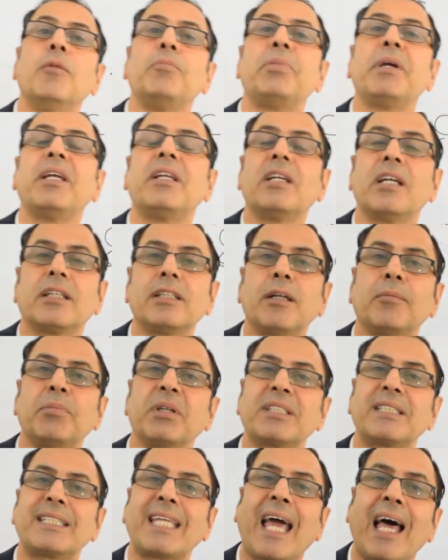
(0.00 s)
Period number
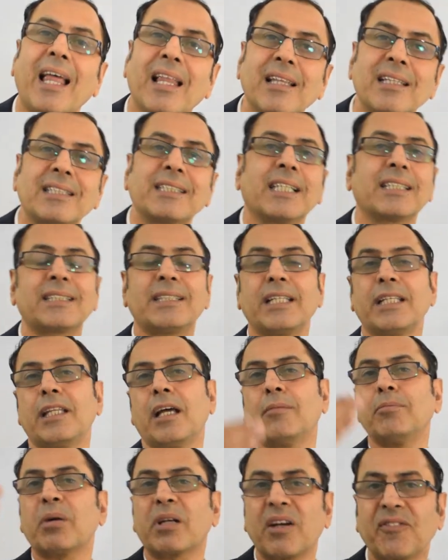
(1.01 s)
tells us the
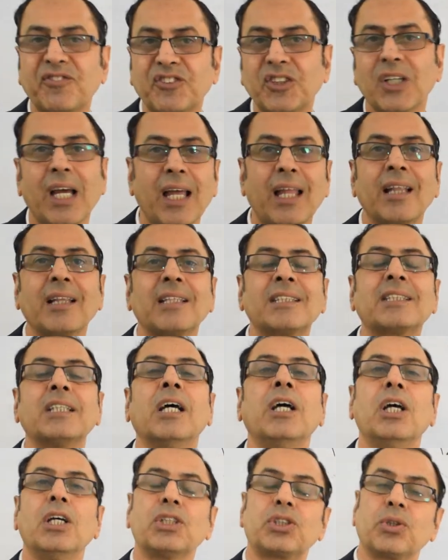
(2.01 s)
number of shells.
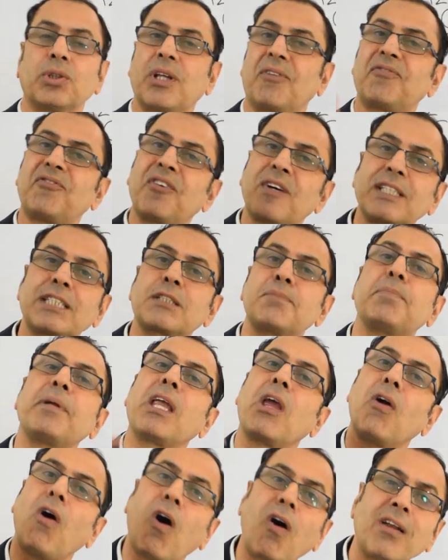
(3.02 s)
So, the first
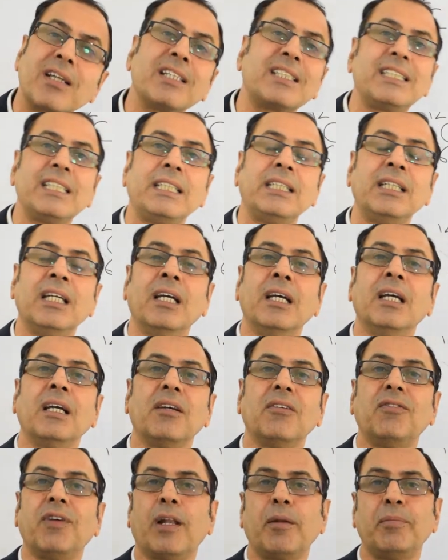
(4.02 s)
priority
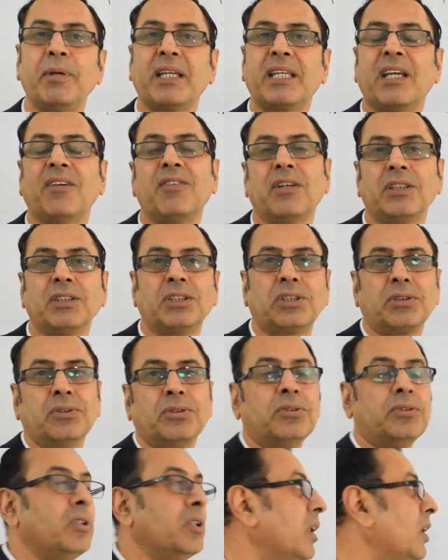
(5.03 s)
will be given
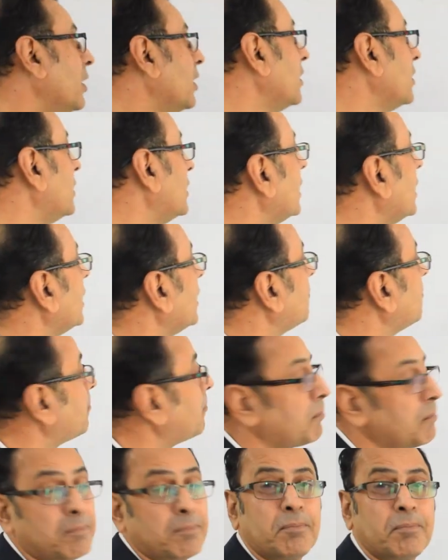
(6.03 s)
to the
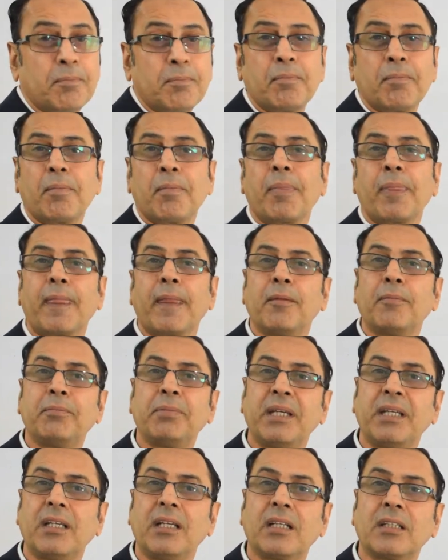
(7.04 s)

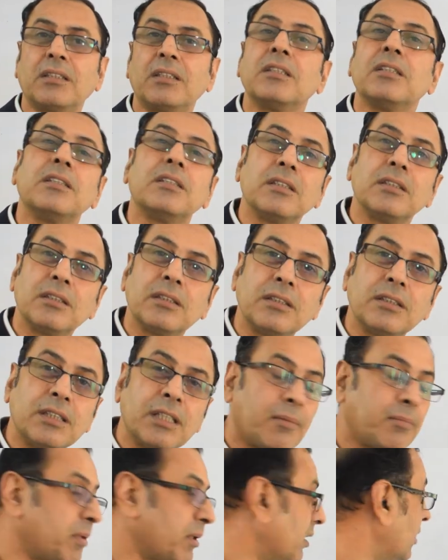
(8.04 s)
period
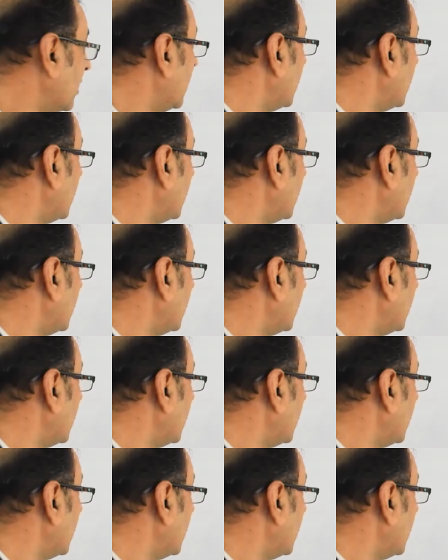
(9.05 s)
number